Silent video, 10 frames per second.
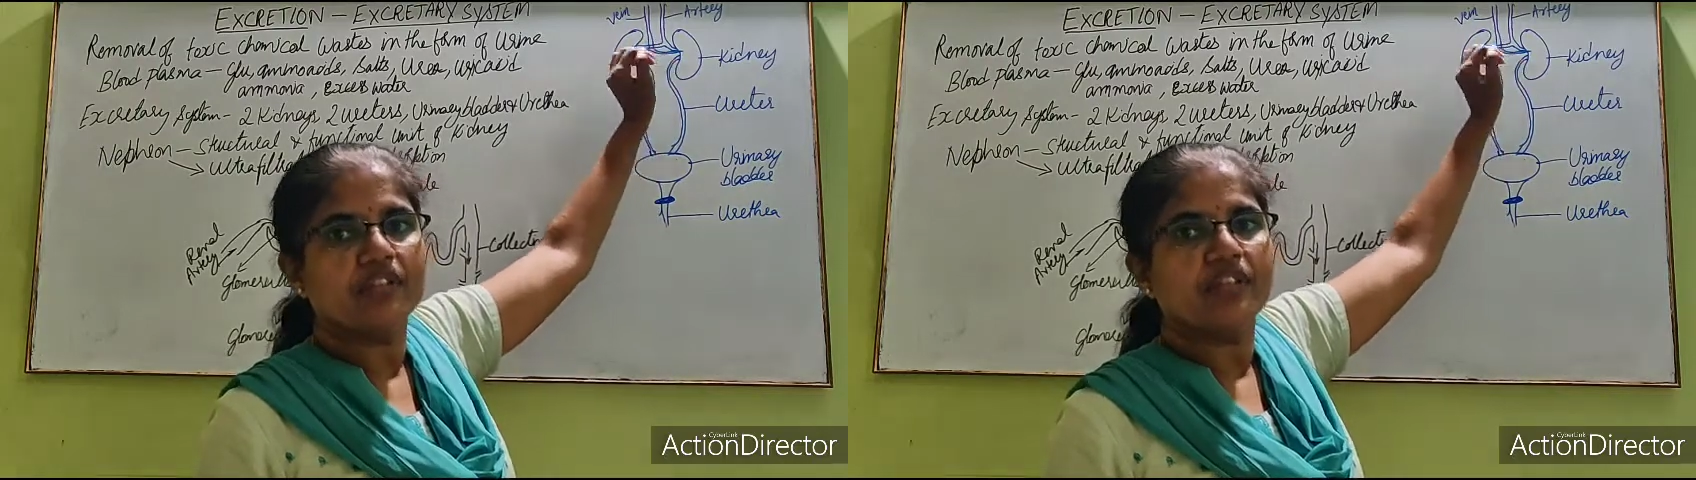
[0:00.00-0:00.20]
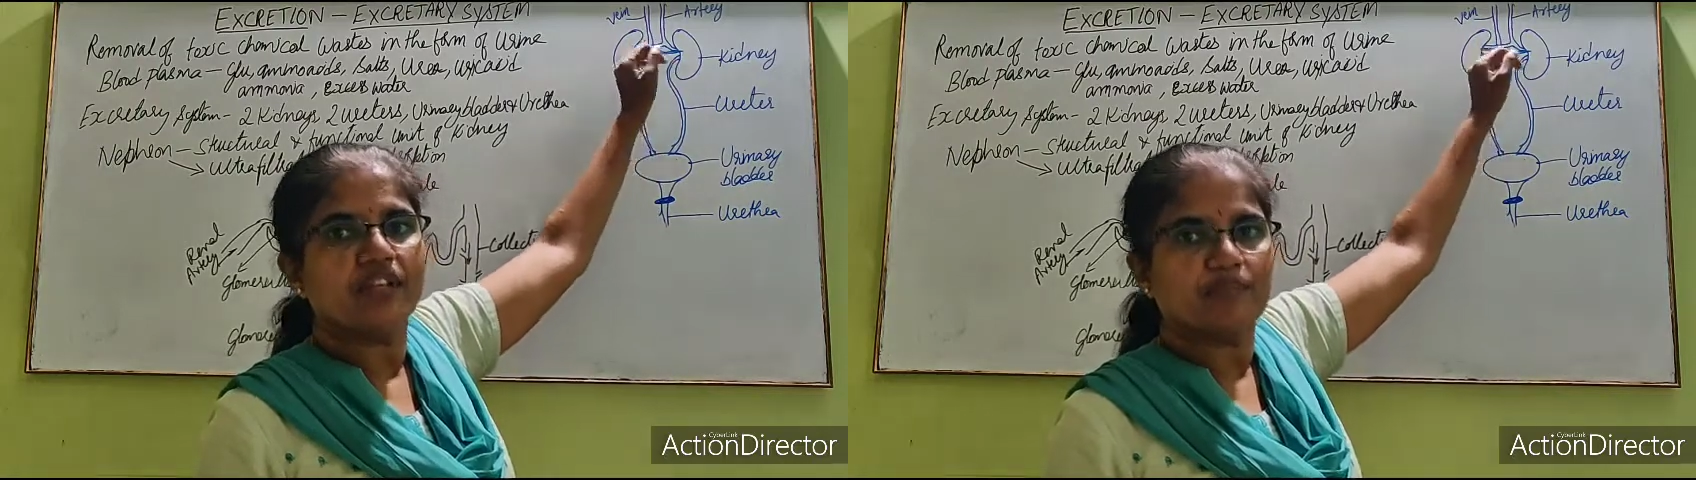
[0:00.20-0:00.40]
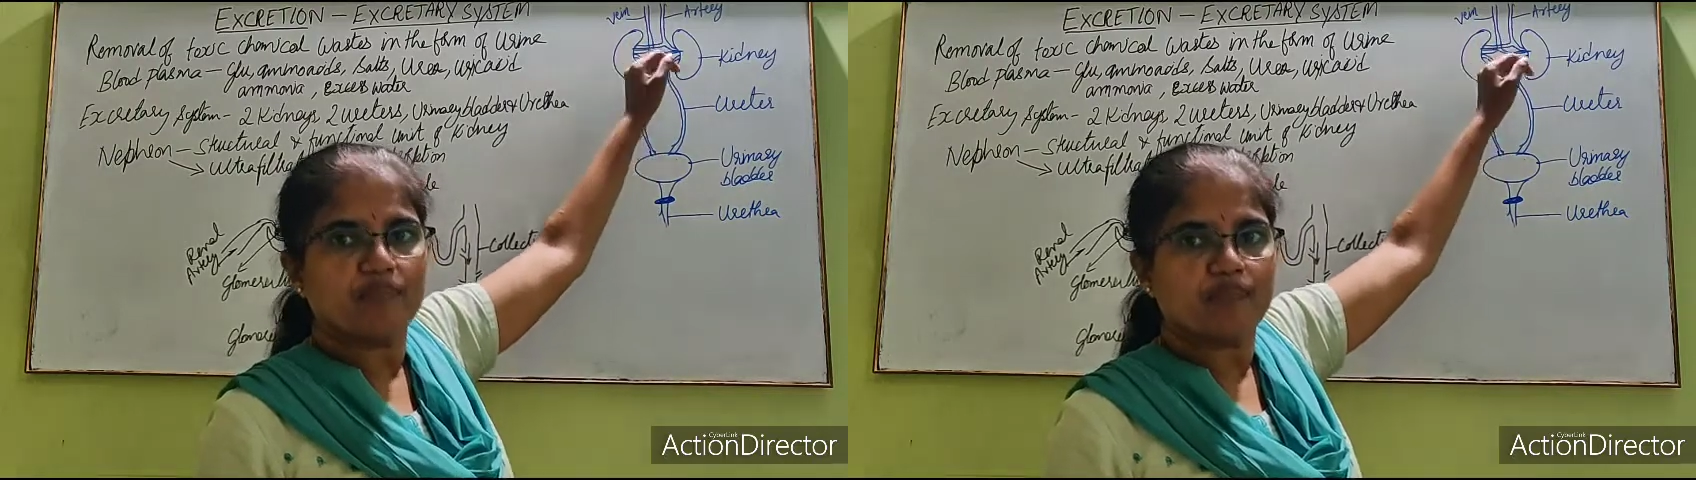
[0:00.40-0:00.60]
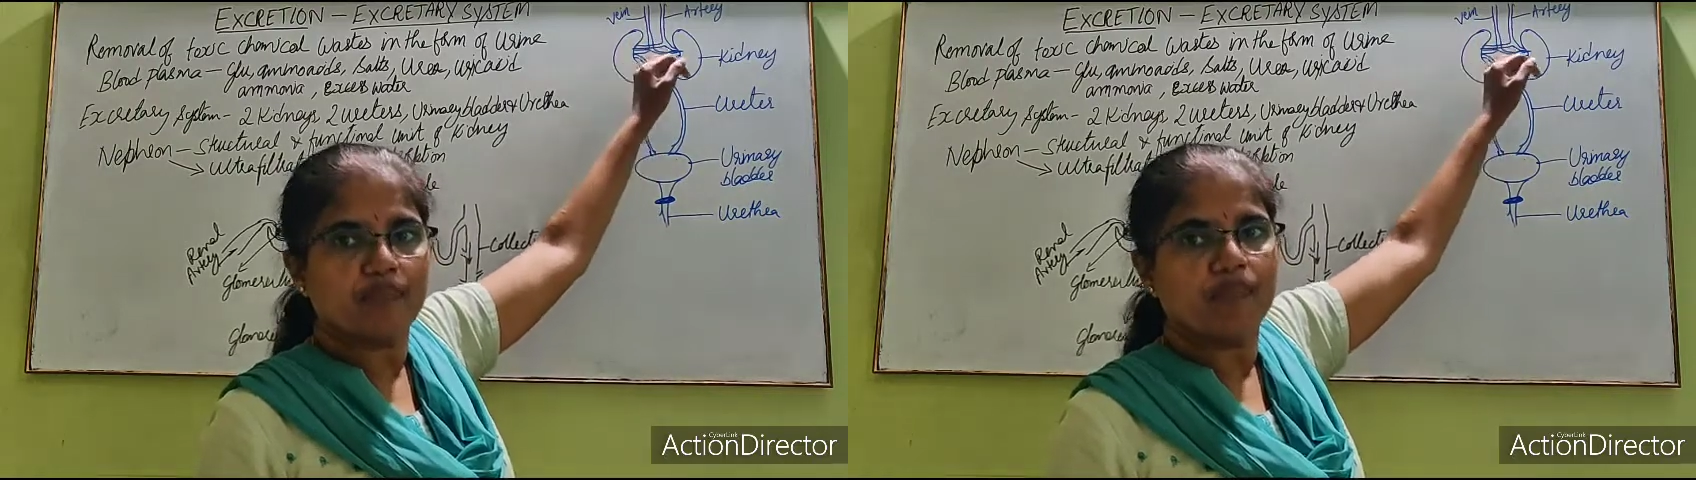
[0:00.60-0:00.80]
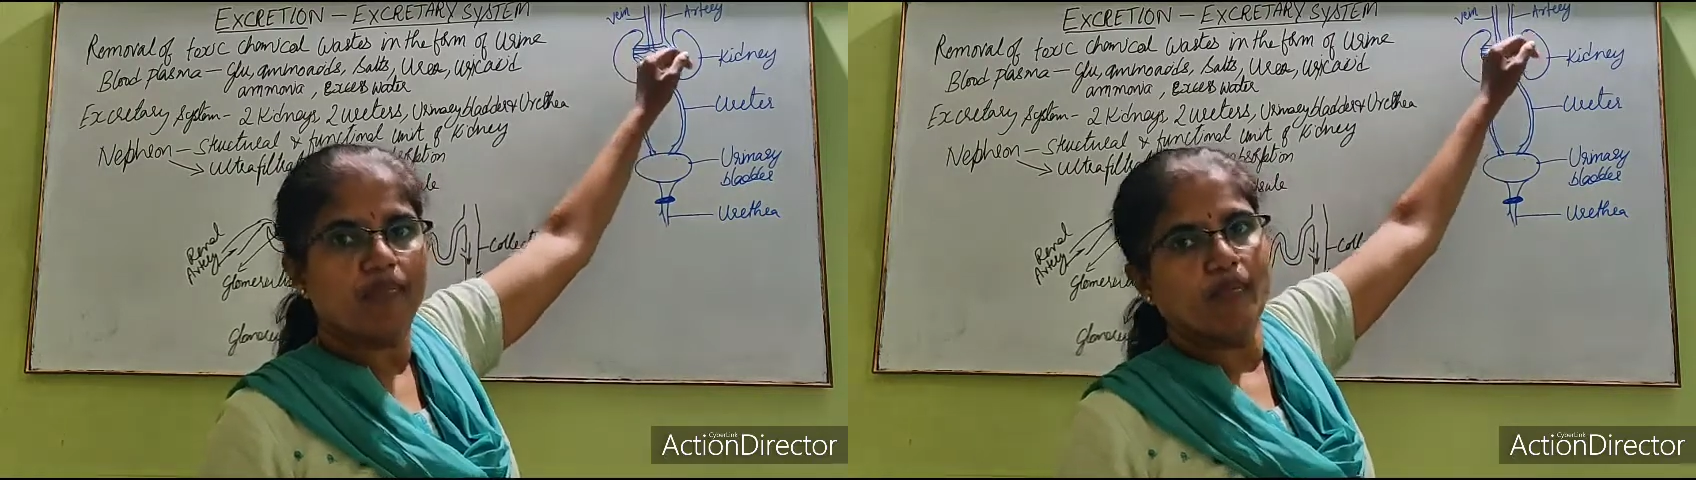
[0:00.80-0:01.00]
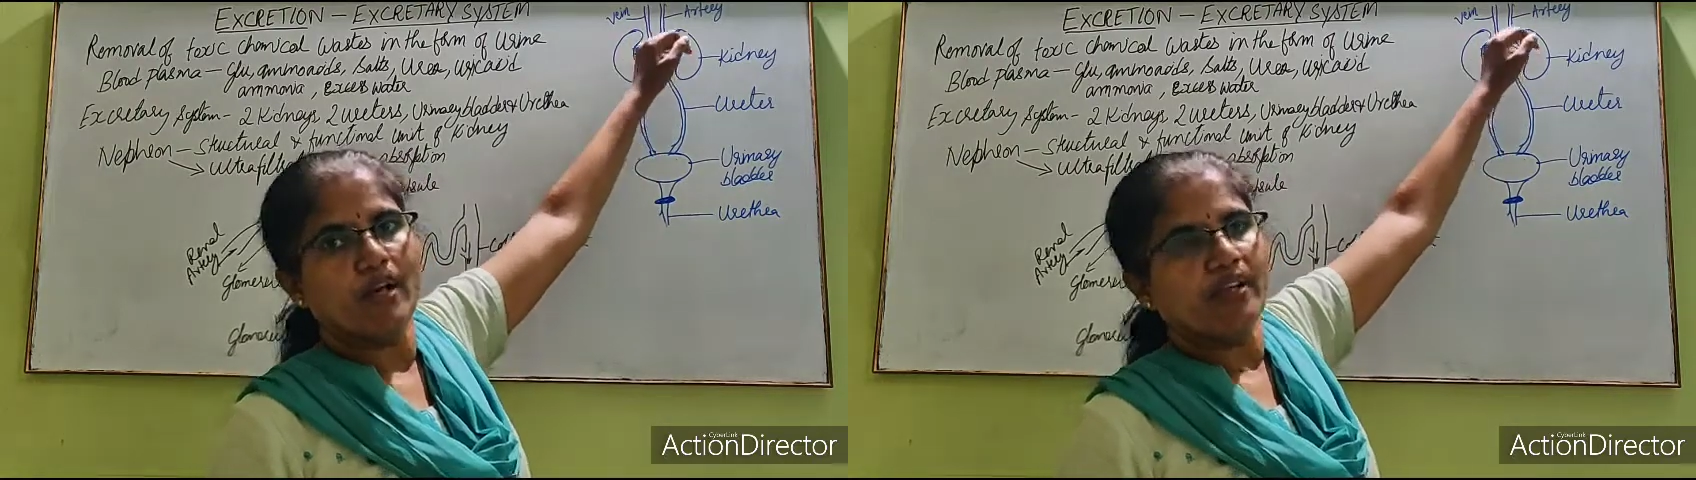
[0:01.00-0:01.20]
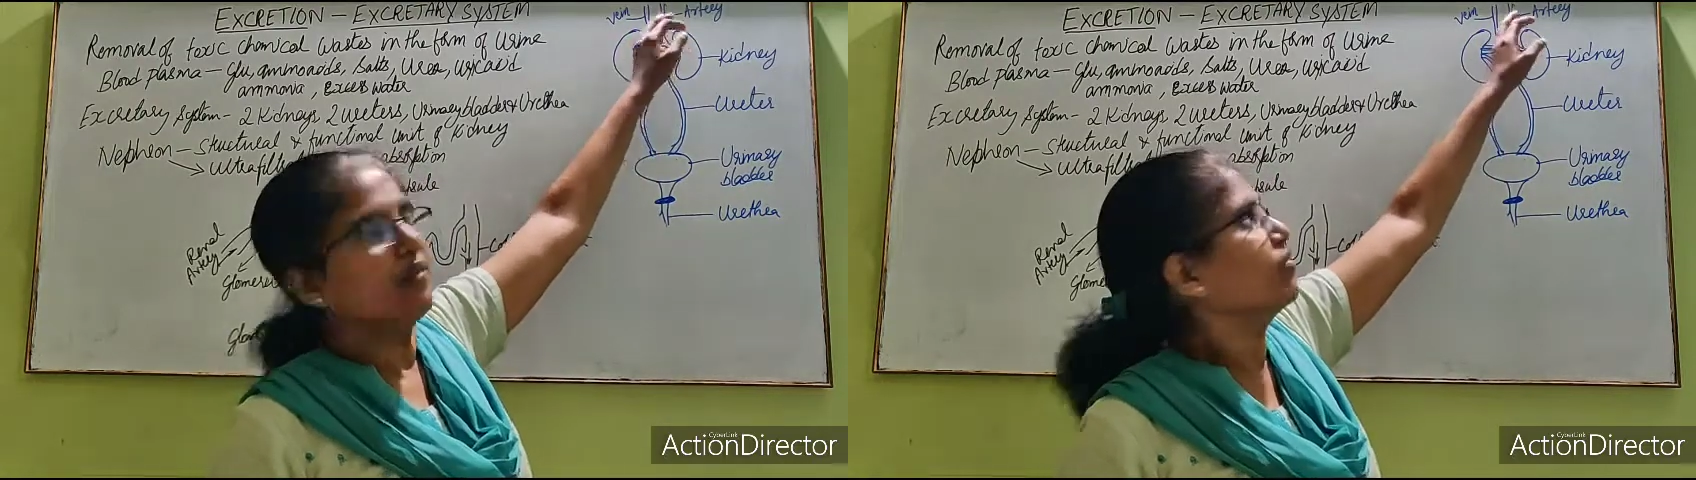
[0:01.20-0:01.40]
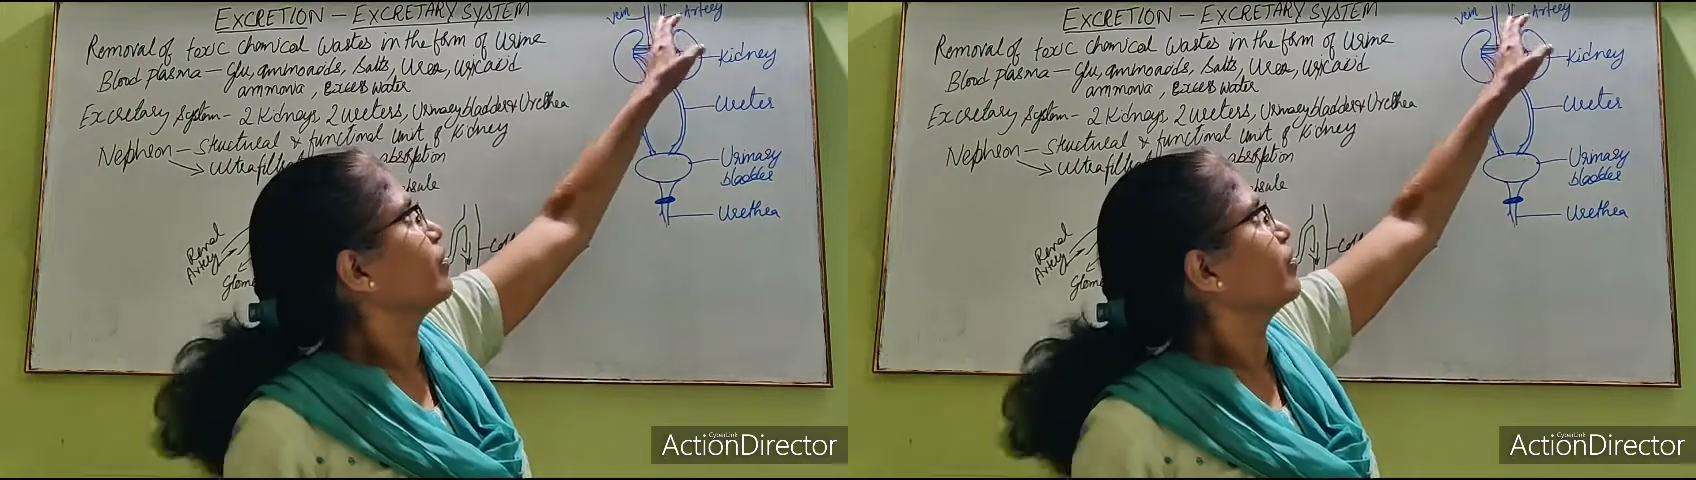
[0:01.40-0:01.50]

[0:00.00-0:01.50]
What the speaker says: the blood